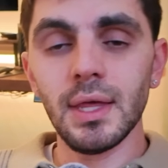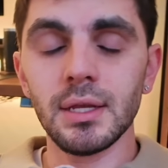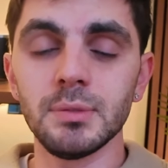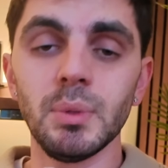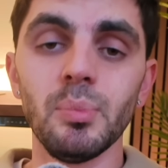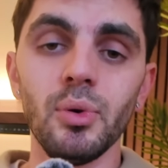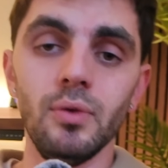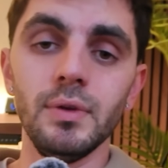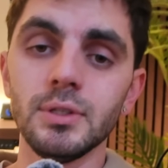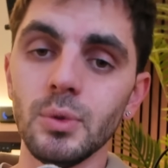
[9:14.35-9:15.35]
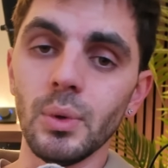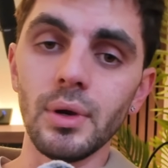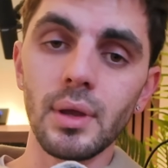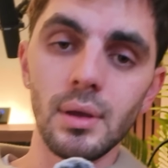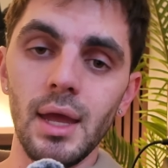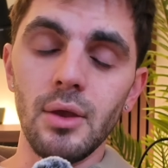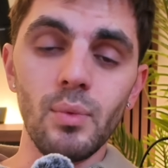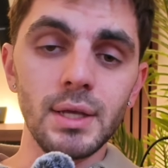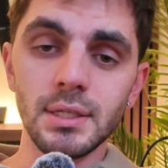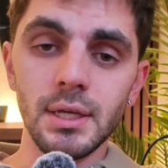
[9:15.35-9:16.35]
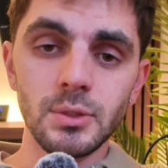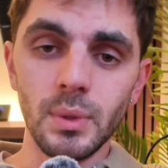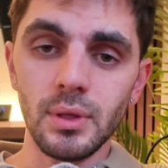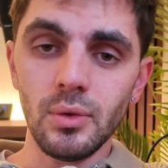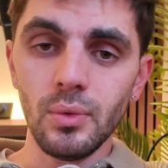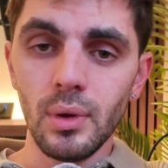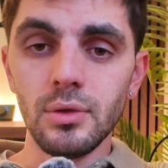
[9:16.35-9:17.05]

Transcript: that has been proven to work and it resonates with you,